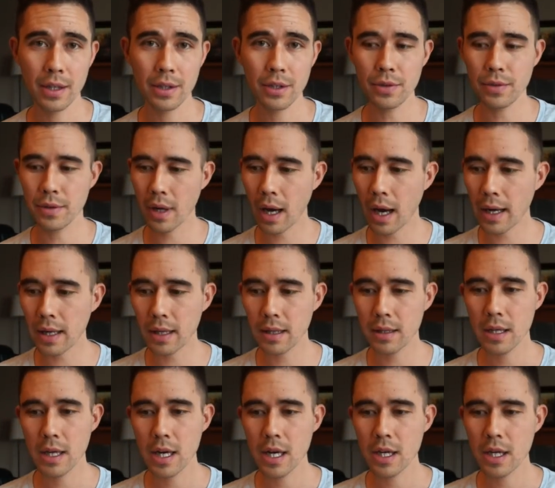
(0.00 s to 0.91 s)
You
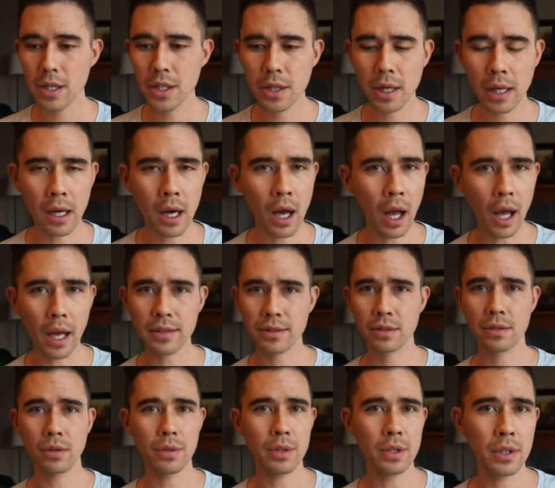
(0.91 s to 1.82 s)
gotta, you gotta
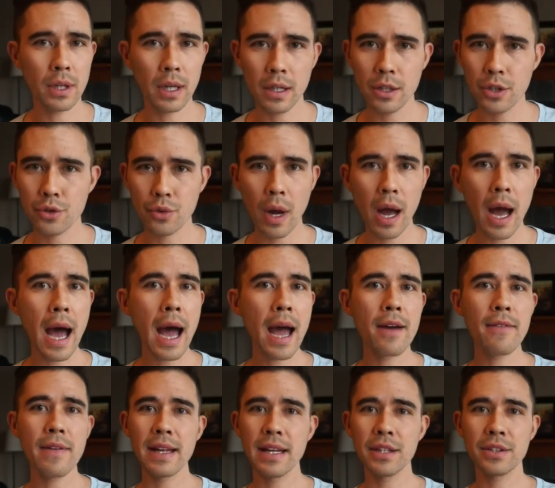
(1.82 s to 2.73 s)
hustle, you gotta
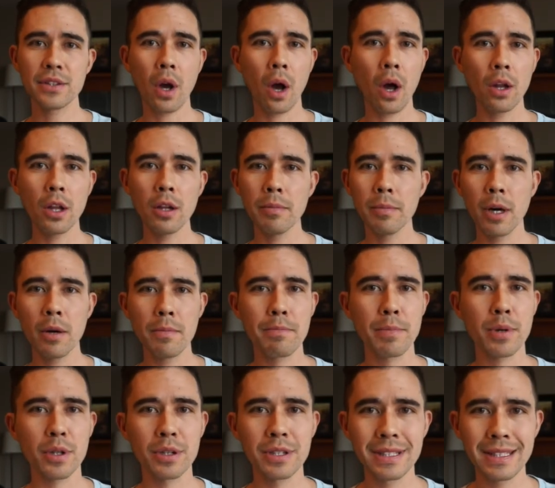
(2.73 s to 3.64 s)
drive, and it's all
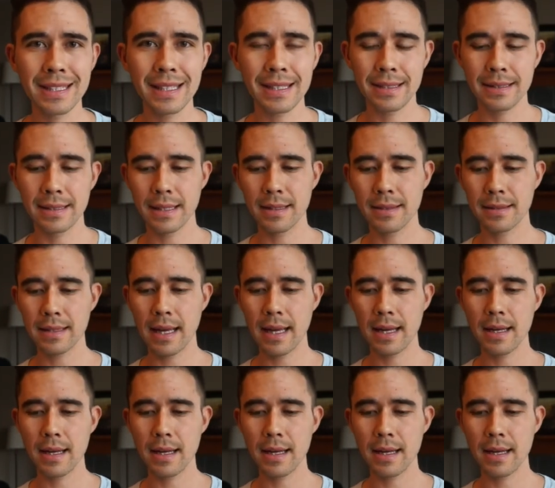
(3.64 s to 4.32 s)
about persistence.